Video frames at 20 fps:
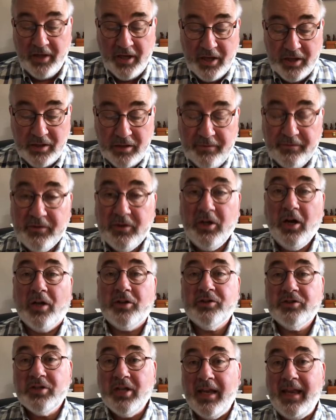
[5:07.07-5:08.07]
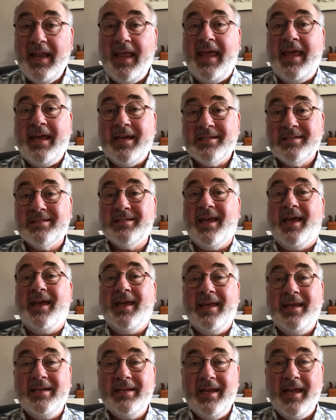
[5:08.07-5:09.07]
You've got to lay
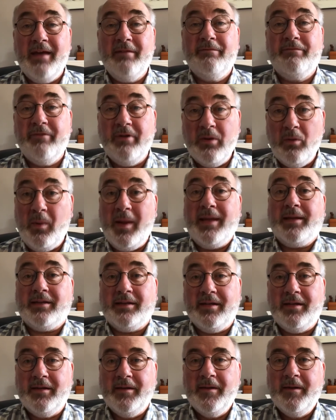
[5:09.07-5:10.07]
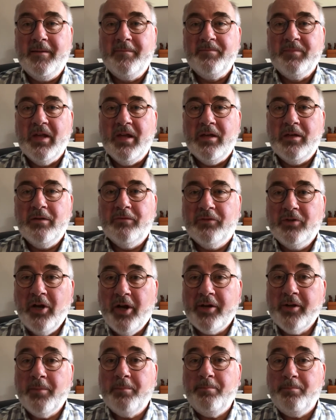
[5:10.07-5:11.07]
aside every weight. You've got
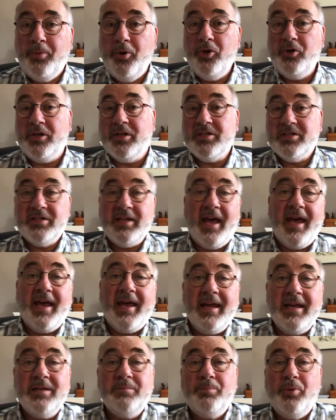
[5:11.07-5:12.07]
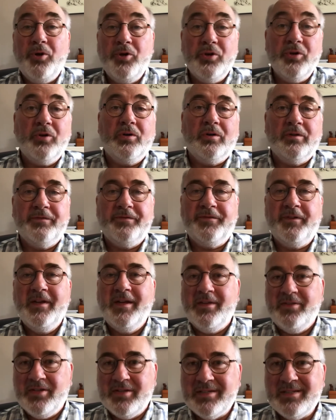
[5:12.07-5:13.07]
to put off
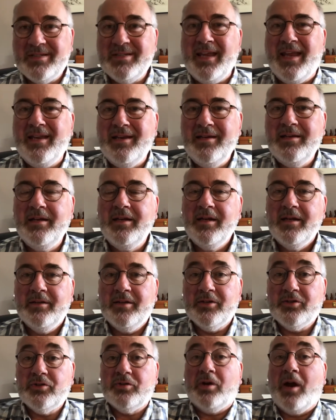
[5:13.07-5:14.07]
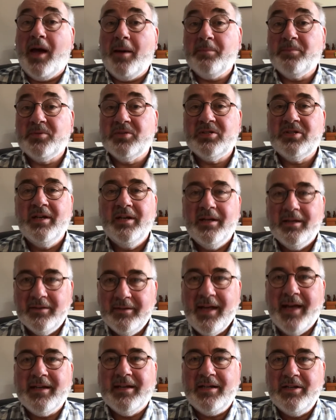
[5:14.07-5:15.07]
the sin that traps,
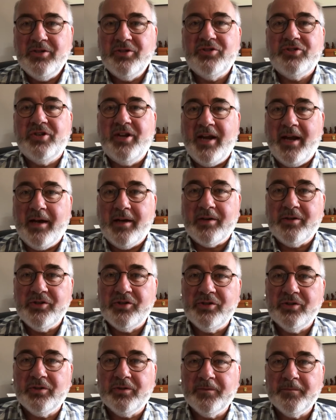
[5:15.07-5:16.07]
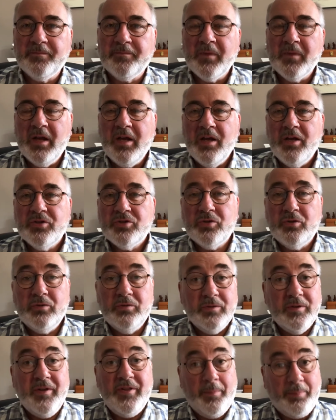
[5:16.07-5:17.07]
that ensnares you.
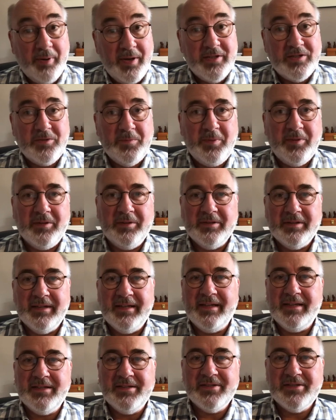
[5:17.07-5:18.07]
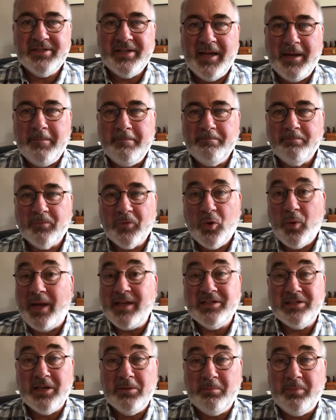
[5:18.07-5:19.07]
So the principle is
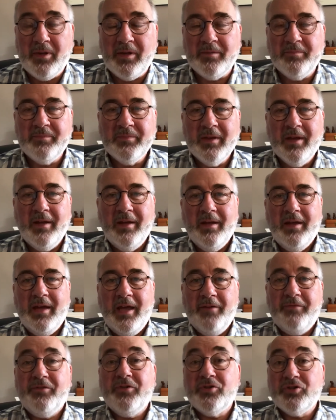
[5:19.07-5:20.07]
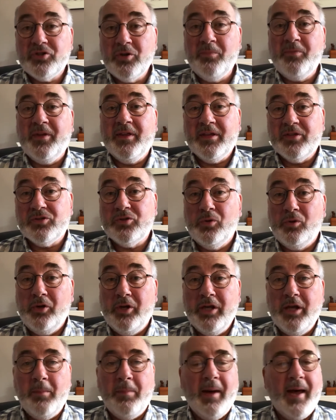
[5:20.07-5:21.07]
quite simple. If there's something that's
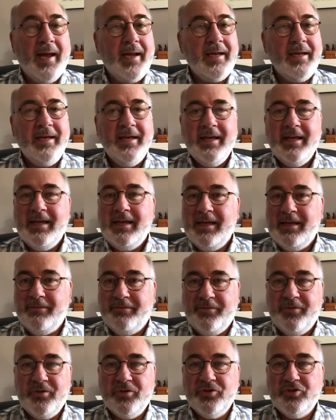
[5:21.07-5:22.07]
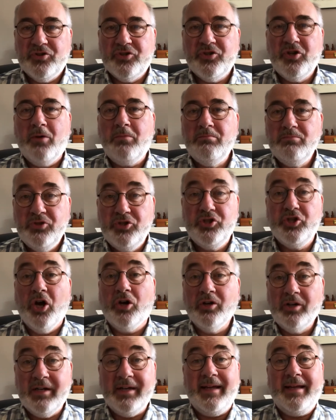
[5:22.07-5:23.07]
holding you back, if there's some
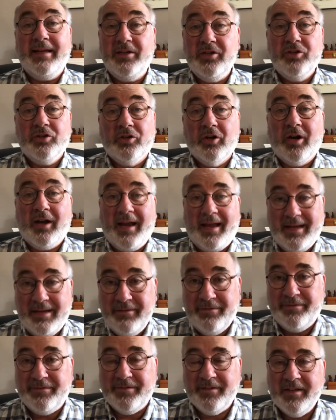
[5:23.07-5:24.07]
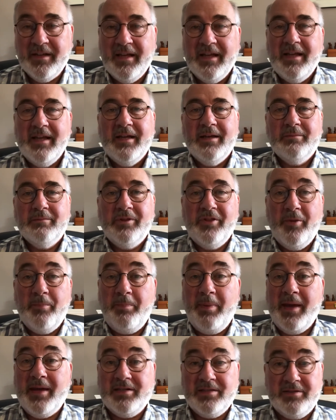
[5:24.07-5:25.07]
junk in your life, well, the
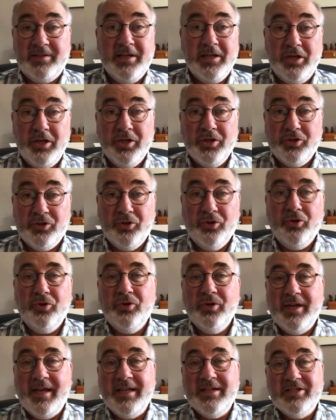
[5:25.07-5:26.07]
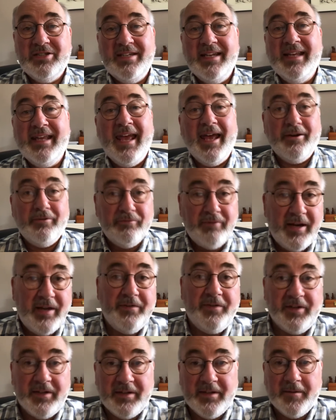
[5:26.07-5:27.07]
best thing you can do is to get rid of
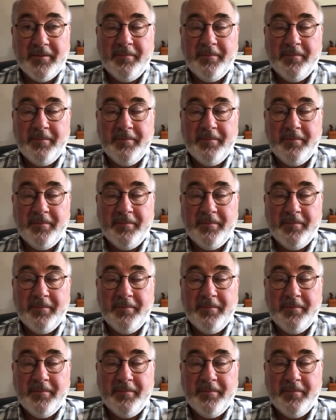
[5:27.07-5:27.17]
it.